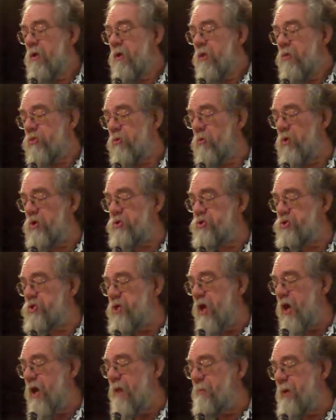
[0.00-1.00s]
The worst
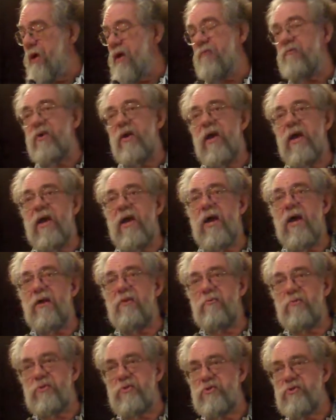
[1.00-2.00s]
job I ever
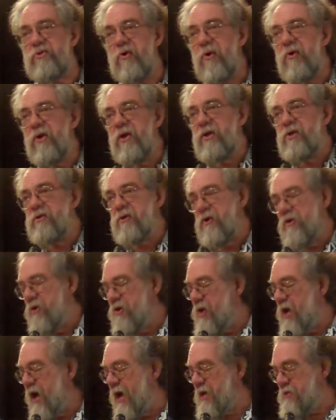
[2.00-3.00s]
had was sorting
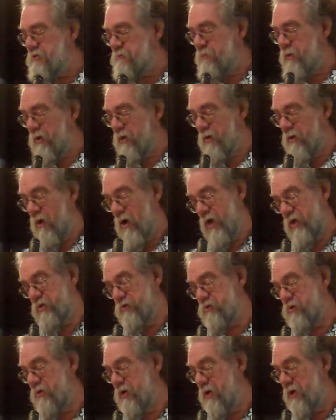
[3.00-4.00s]
dirty hospital
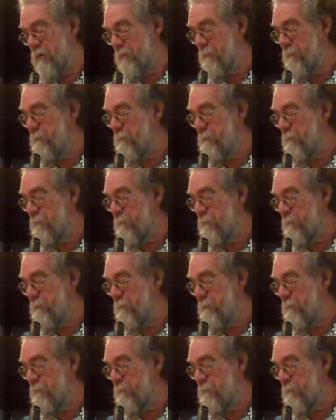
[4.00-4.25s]
laundry.